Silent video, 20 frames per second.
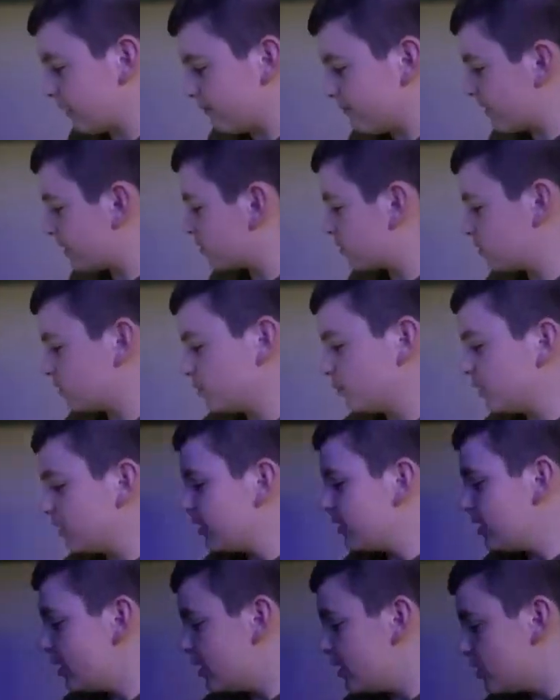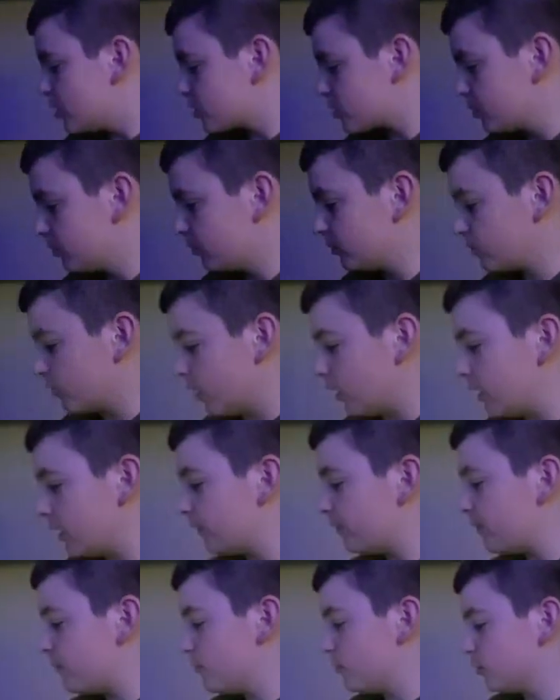getting mixed up. So we've got
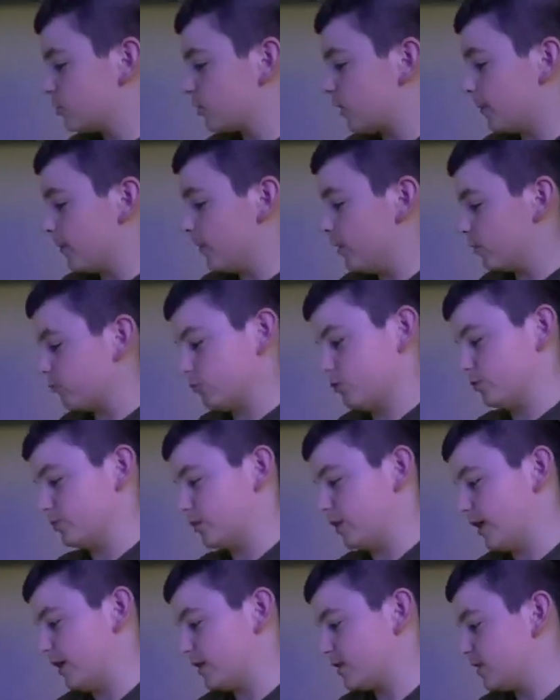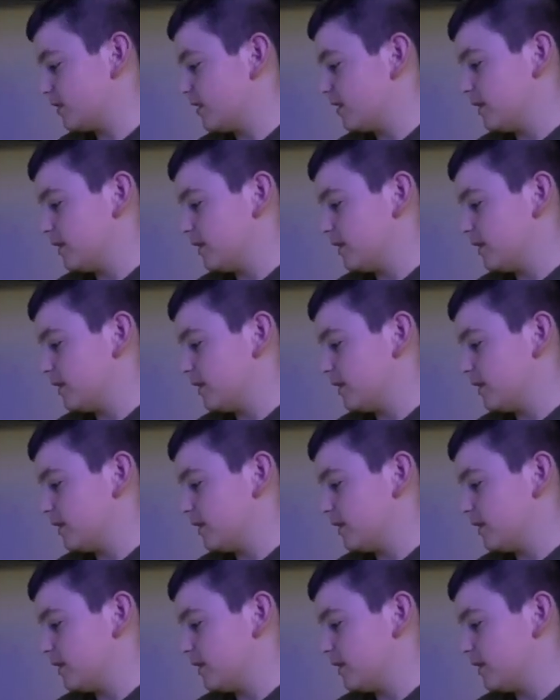Liverpool top in the group, right?